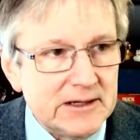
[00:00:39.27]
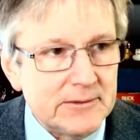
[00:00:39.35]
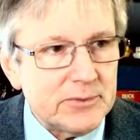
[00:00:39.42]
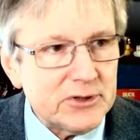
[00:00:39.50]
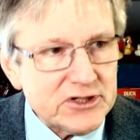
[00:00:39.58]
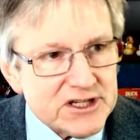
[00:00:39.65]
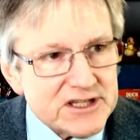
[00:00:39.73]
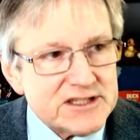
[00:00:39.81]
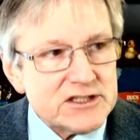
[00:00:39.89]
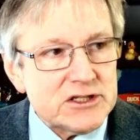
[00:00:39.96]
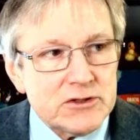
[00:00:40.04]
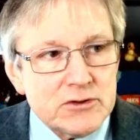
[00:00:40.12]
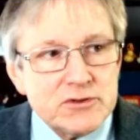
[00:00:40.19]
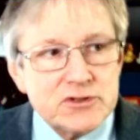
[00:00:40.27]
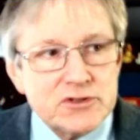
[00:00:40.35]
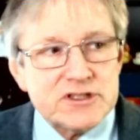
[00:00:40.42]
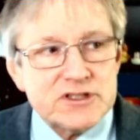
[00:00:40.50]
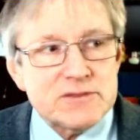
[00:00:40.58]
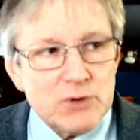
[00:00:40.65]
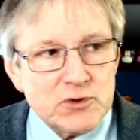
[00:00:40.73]
purchase, use, or
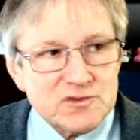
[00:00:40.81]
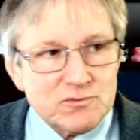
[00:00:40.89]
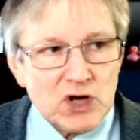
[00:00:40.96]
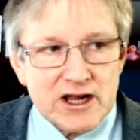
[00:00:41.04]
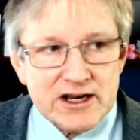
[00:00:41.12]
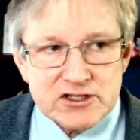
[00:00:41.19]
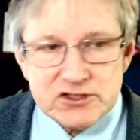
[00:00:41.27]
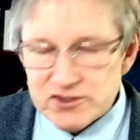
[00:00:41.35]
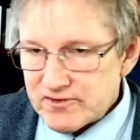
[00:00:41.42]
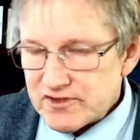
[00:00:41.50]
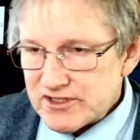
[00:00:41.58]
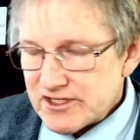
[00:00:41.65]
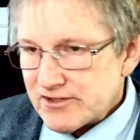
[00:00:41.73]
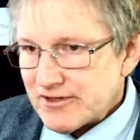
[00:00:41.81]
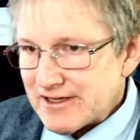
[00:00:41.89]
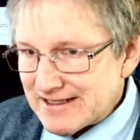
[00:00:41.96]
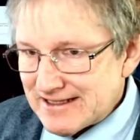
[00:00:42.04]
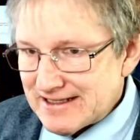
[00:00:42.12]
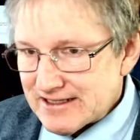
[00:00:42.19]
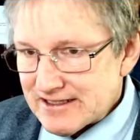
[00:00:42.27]
dispose of products, services, or
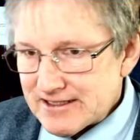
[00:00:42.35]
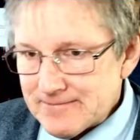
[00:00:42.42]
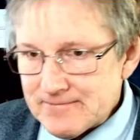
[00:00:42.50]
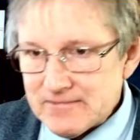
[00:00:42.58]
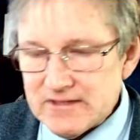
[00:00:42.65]
ideas